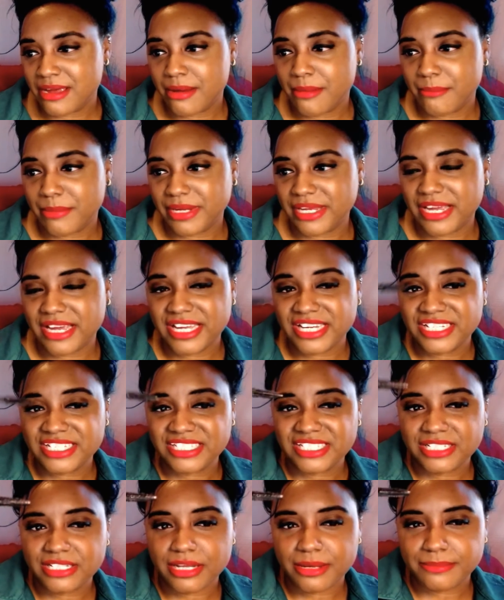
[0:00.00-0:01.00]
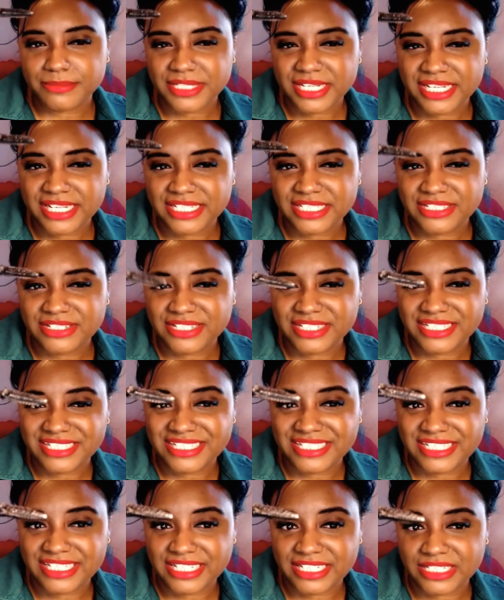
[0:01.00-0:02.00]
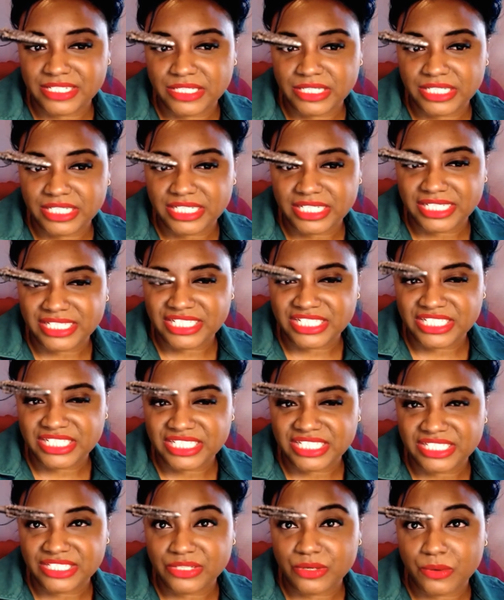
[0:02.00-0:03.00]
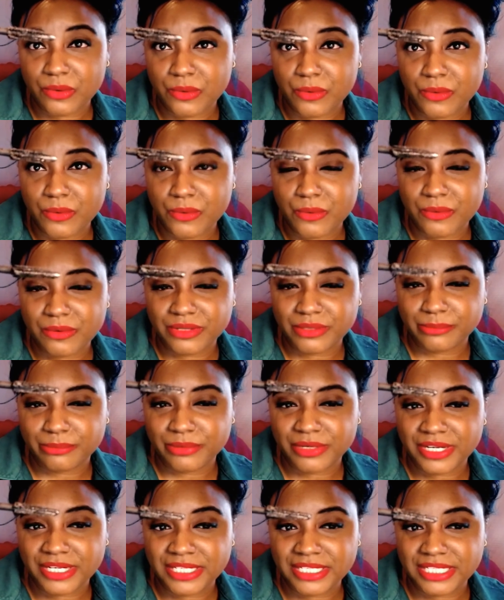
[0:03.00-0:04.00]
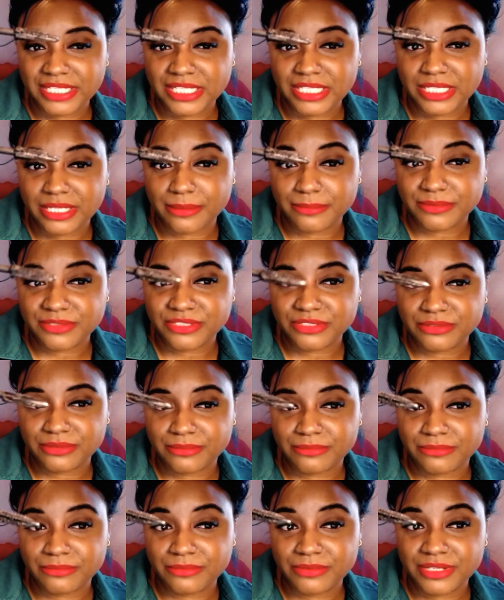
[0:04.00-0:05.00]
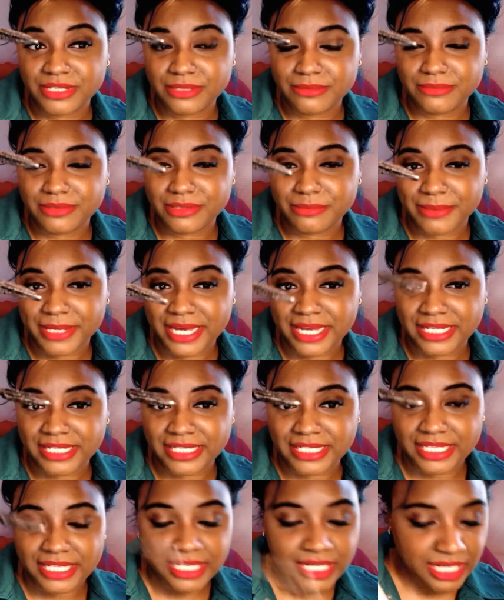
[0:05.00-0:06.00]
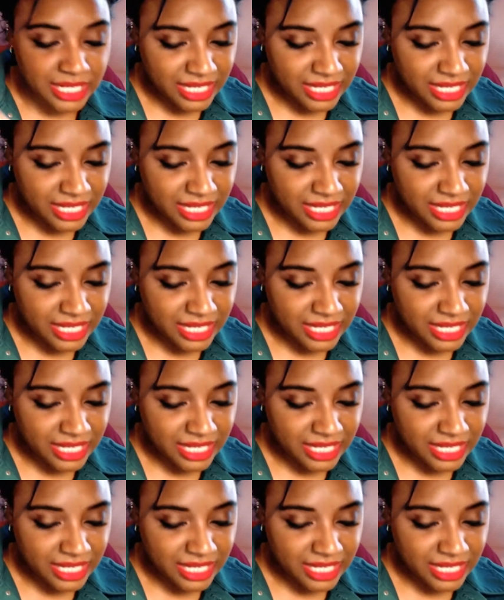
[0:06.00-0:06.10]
But yeah, it just clumped. I guess you can see, look, it's just so, the product clumps to it really, really badly.